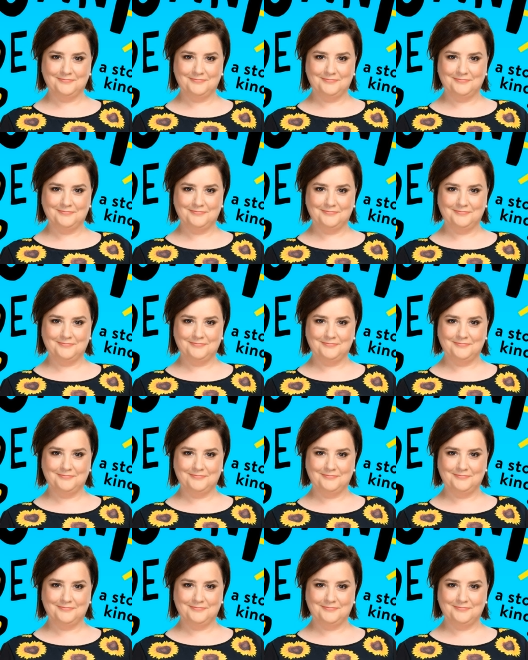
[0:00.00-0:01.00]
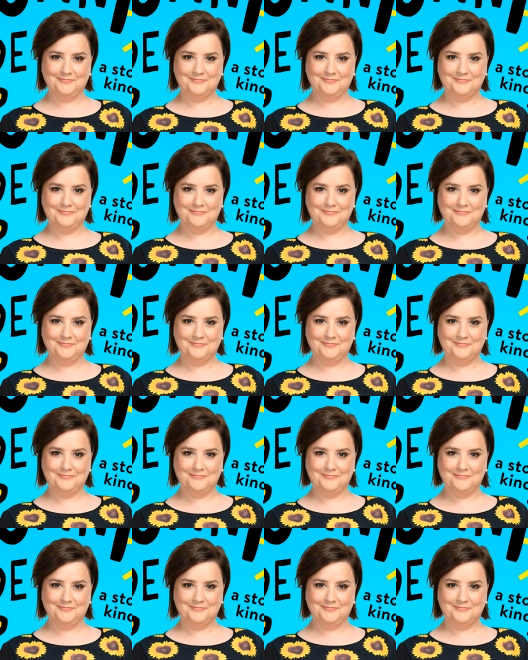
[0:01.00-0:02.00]

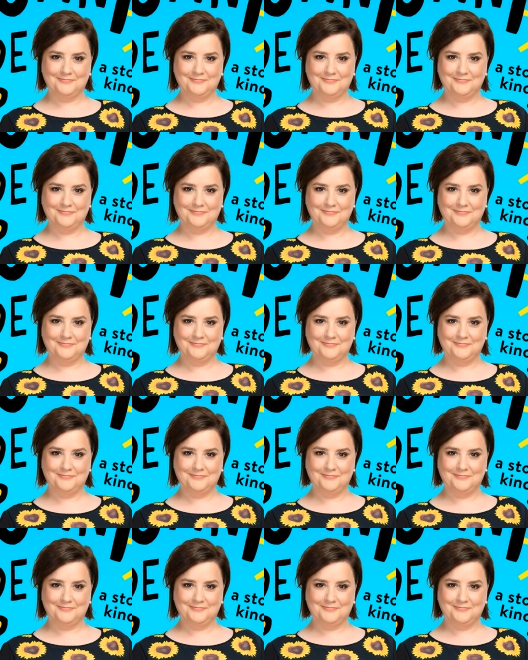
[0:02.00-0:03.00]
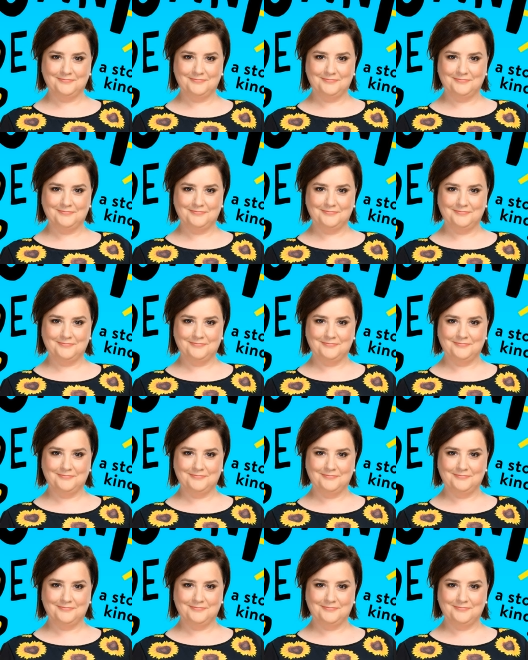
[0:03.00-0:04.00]

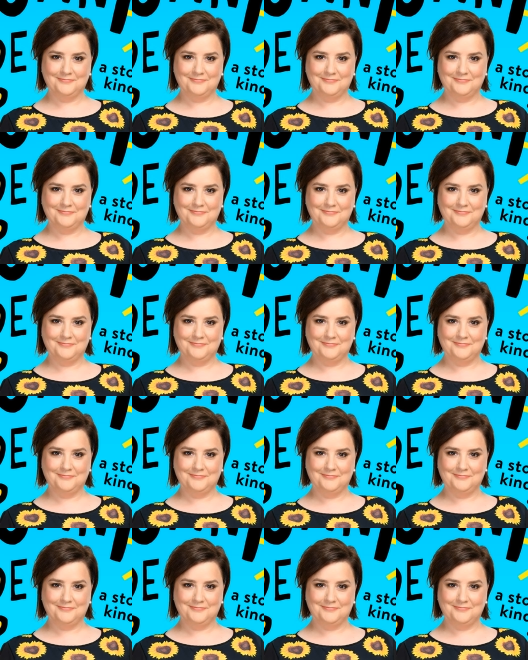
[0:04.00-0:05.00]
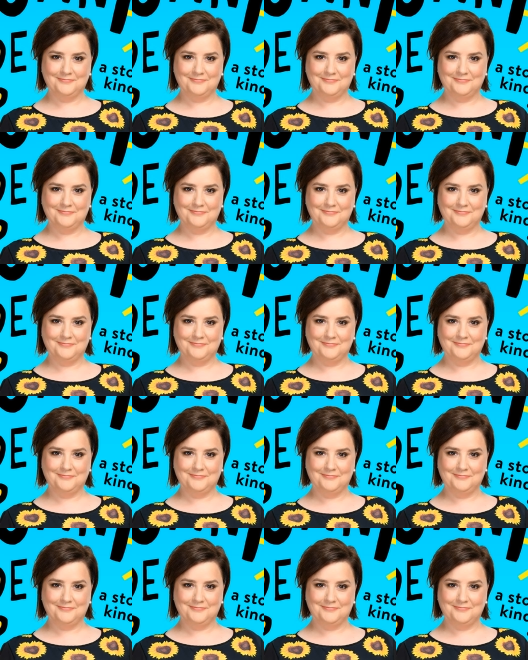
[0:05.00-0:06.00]

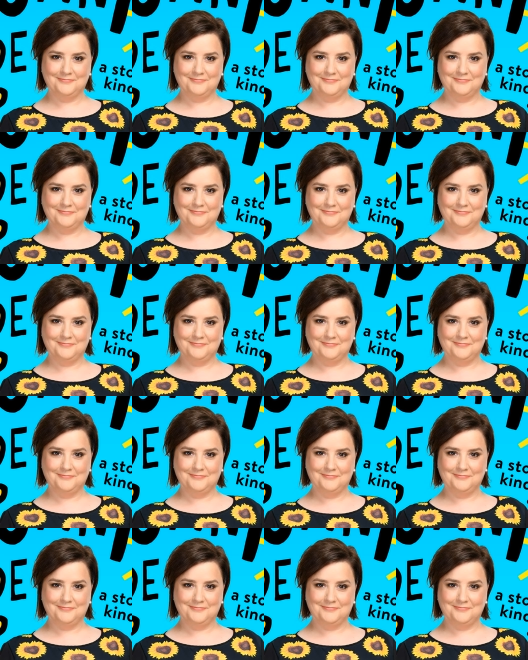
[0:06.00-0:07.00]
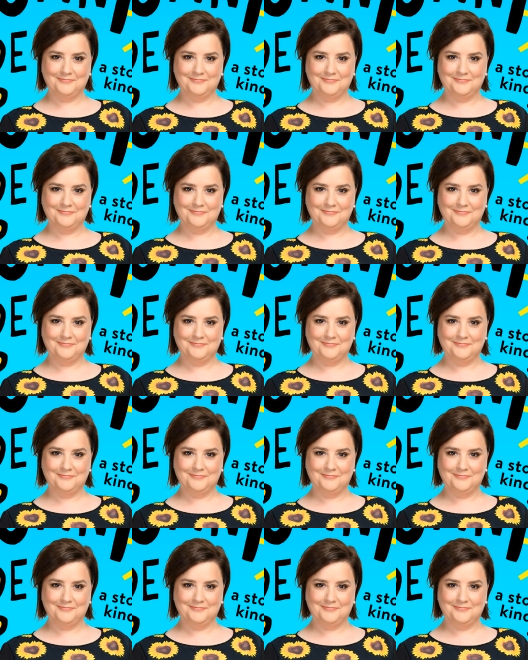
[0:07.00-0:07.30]
(no lip movement)